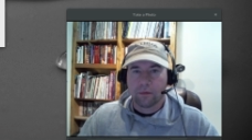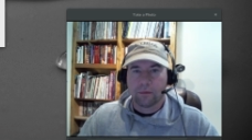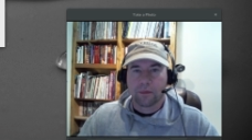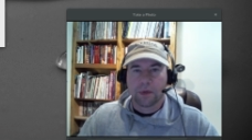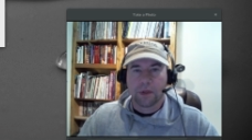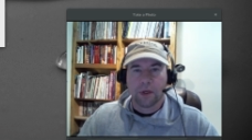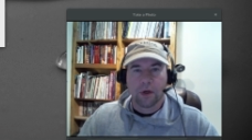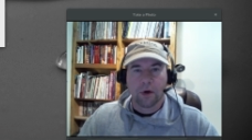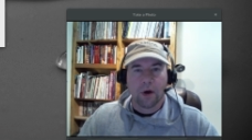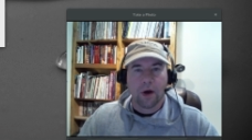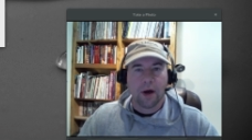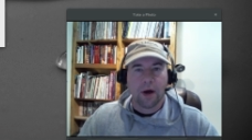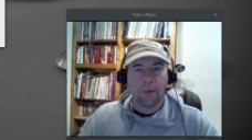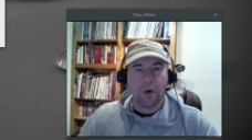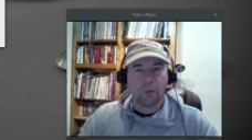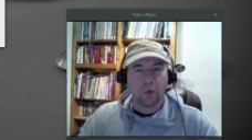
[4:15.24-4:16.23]
you know,
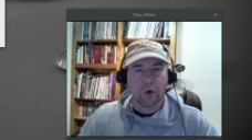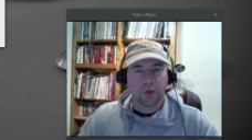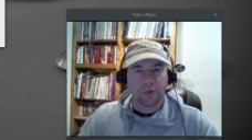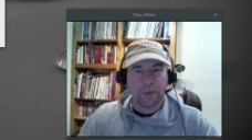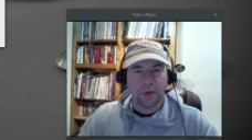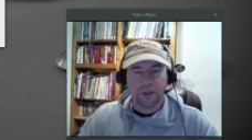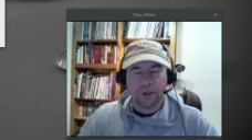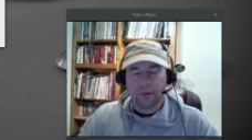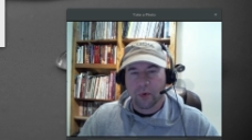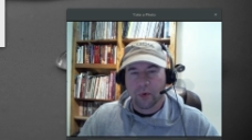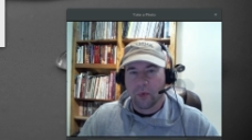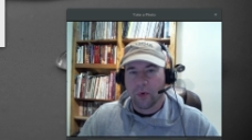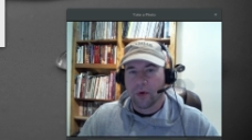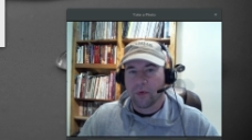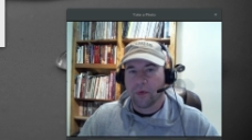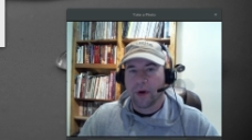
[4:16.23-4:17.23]
I'm on workspace number
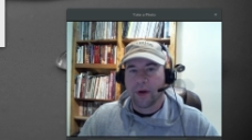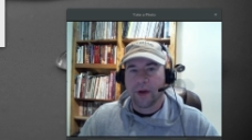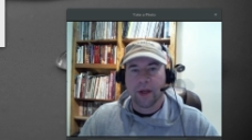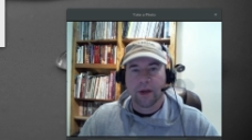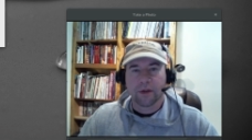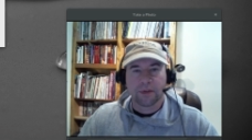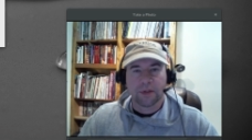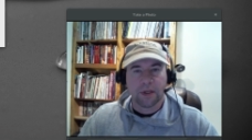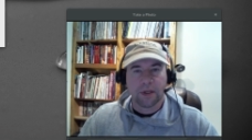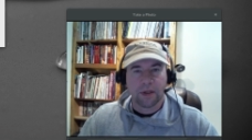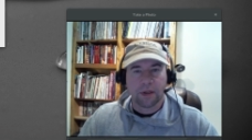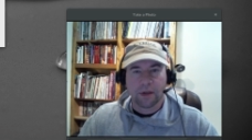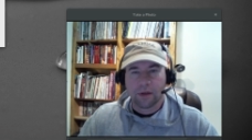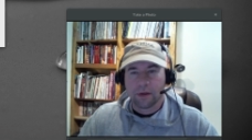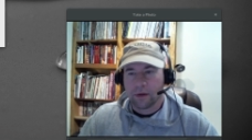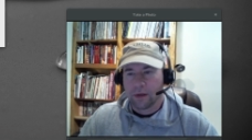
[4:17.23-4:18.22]
one right now.
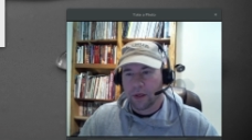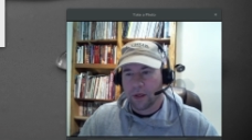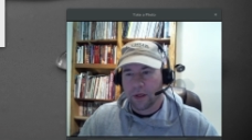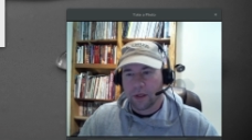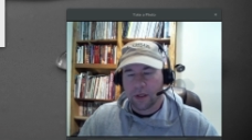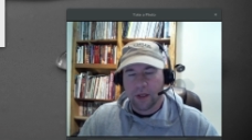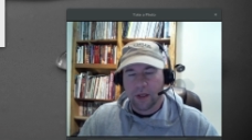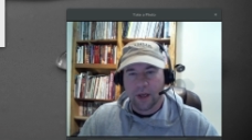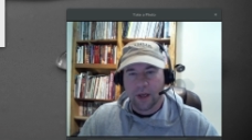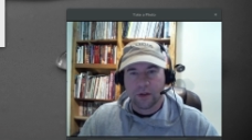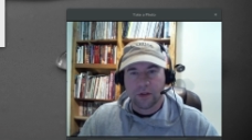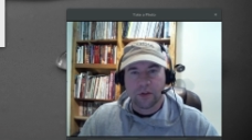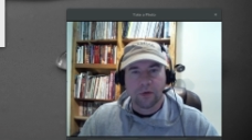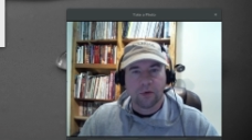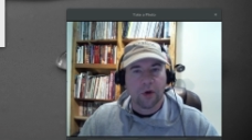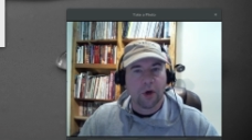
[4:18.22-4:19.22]
Say uh, you had
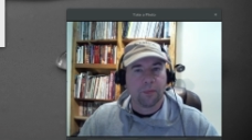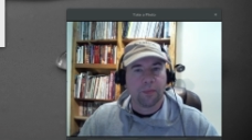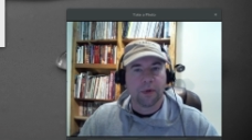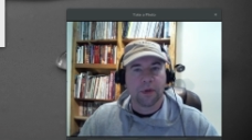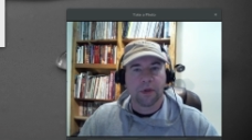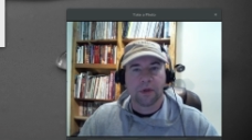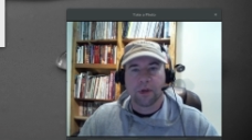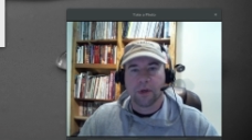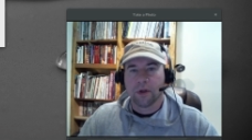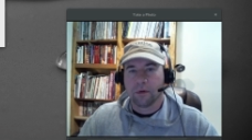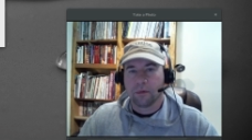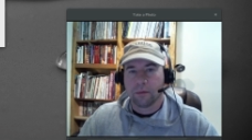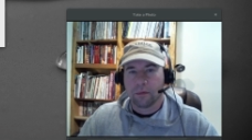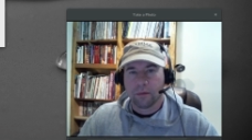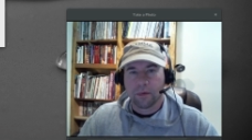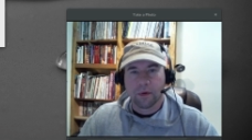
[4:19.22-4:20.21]
two open, you
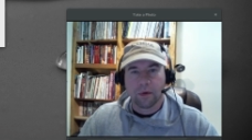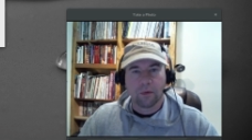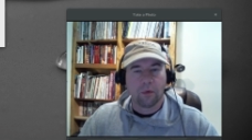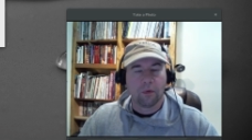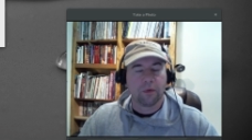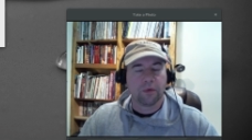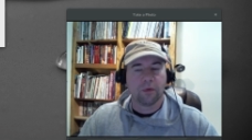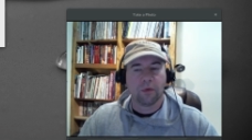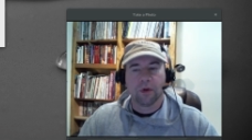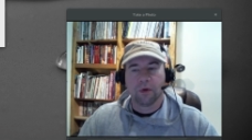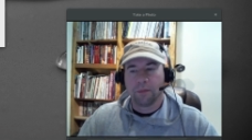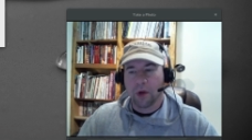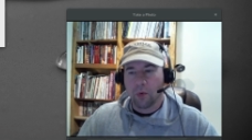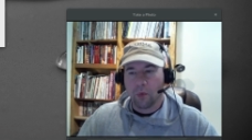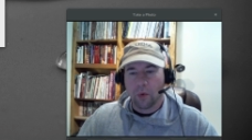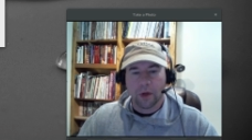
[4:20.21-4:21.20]
know, there'd
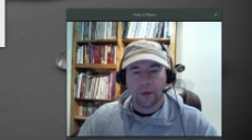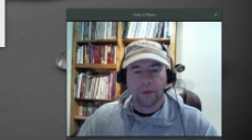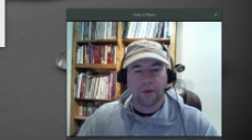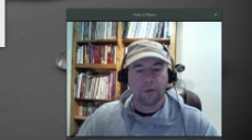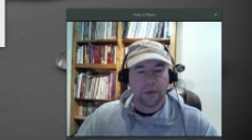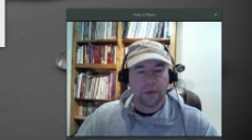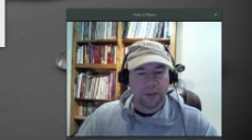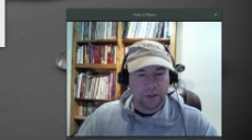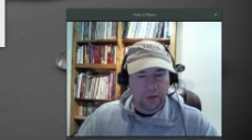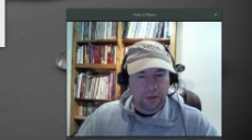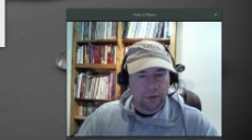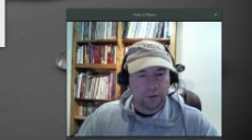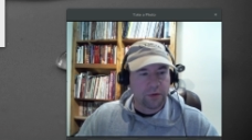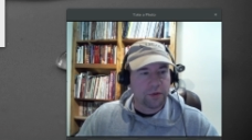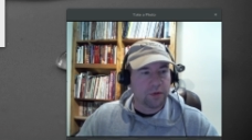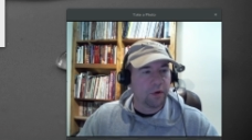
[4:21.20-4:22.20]
be a one, there'd be a
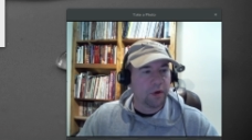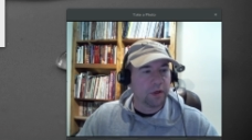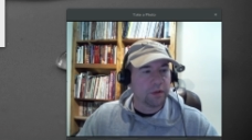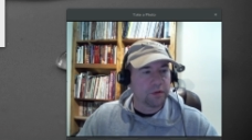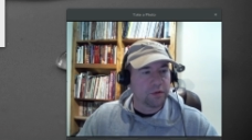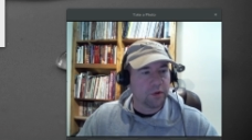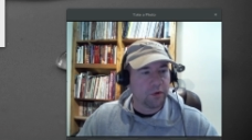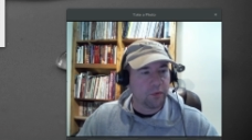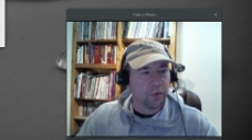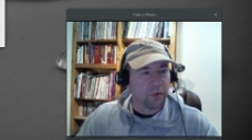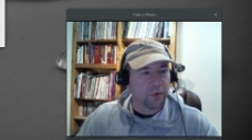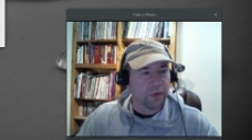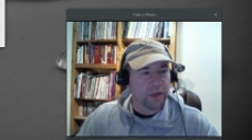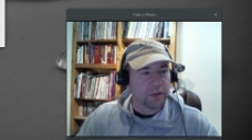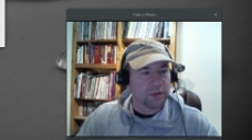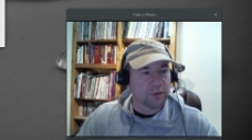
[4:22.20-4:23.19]
two, so on and so
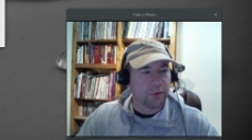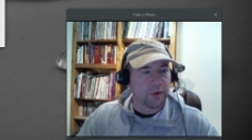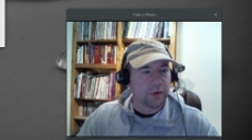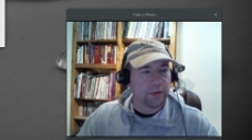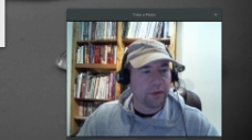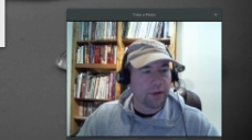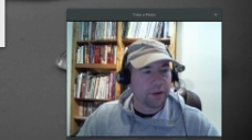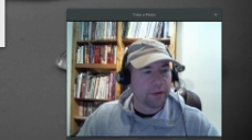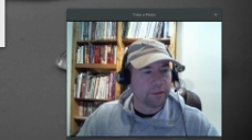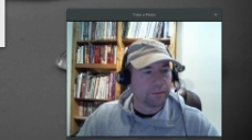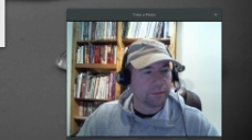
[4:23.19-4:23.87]
forth, that sort of thing.